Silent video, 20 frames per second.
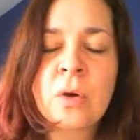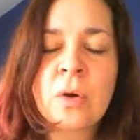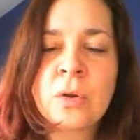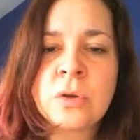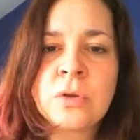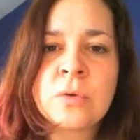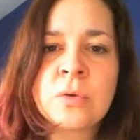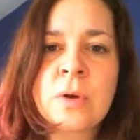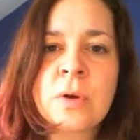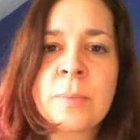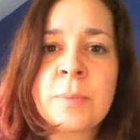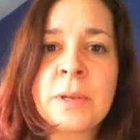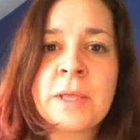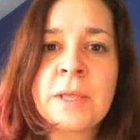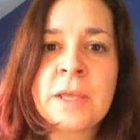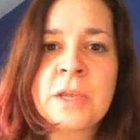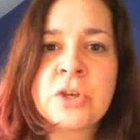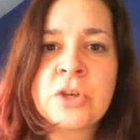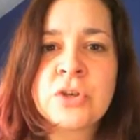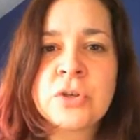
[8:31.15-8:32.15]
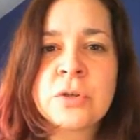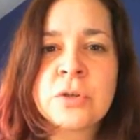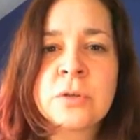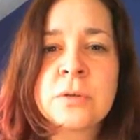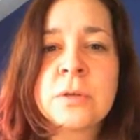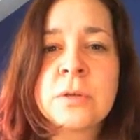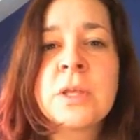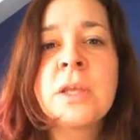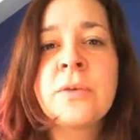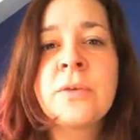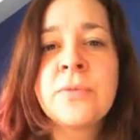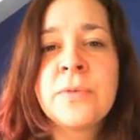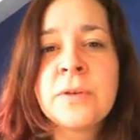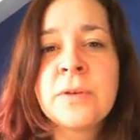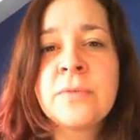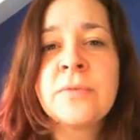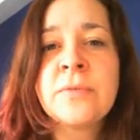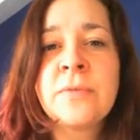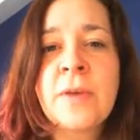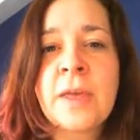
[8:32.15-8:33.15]
on your application if
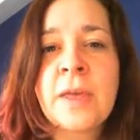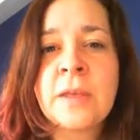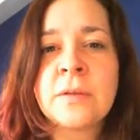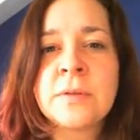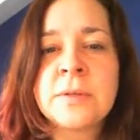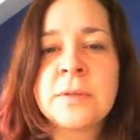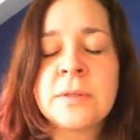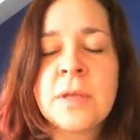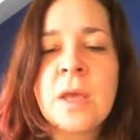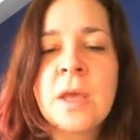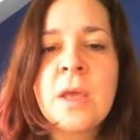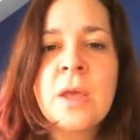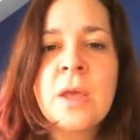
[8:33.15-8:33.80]
it fails,